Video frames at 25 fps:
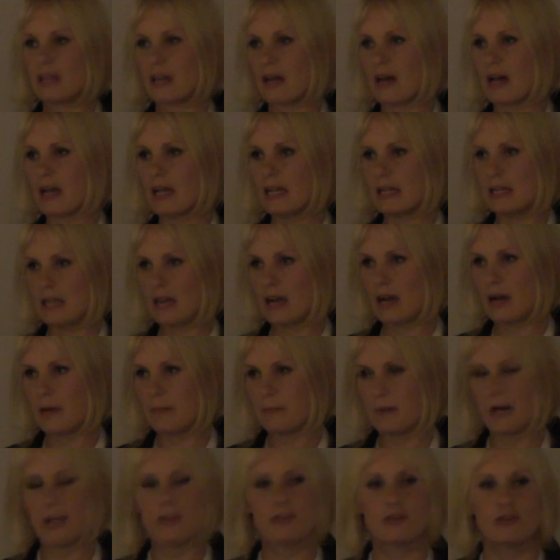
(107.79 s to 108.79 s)

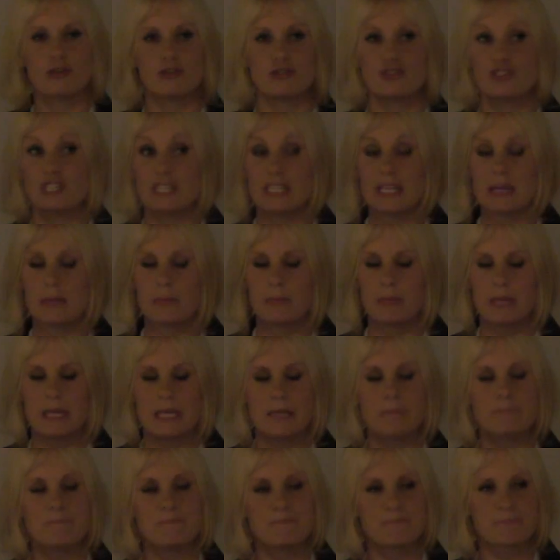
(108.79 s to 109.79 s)
under the
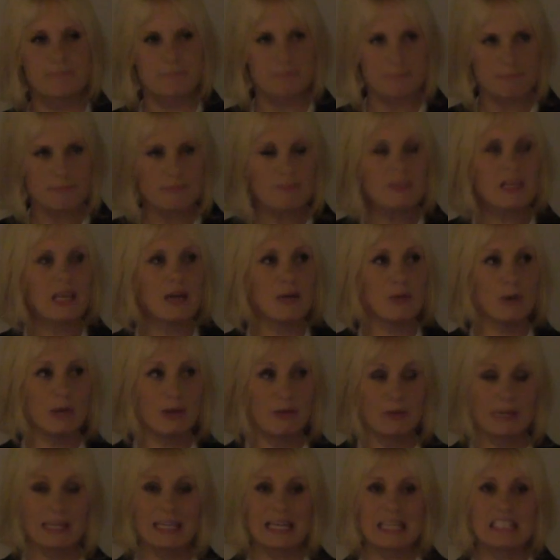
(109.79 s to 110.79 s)
TMP.
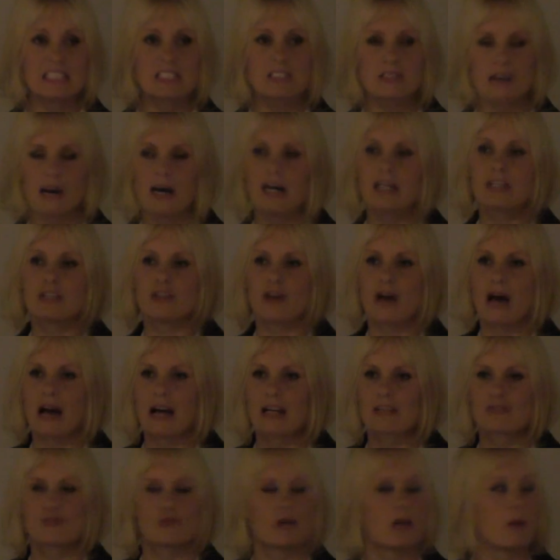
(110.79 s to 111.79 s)
When we can start the
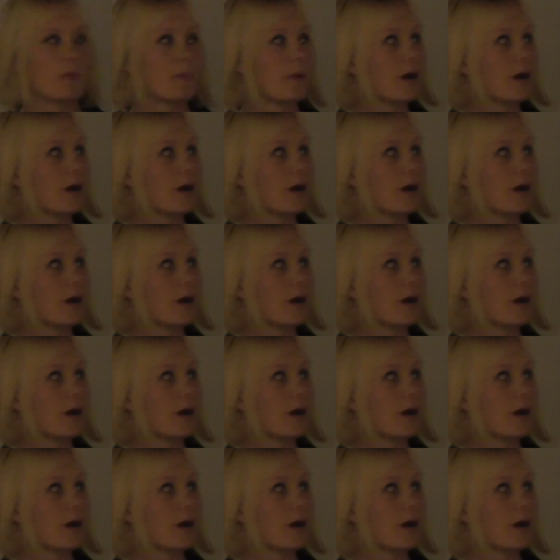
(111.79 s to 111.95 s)
actual